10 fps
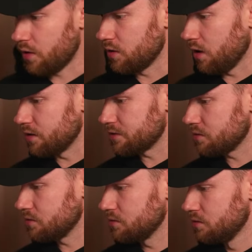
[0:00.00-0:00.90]
cars,
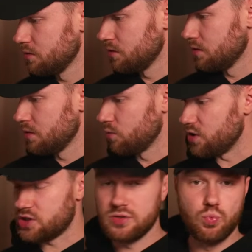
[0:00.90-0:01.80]

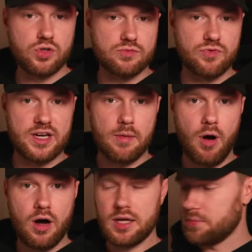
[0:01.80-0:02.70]
which wasn't really a
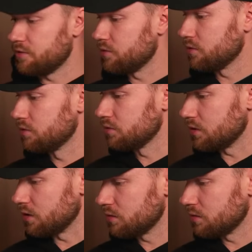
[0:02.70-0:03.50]
market before, you know.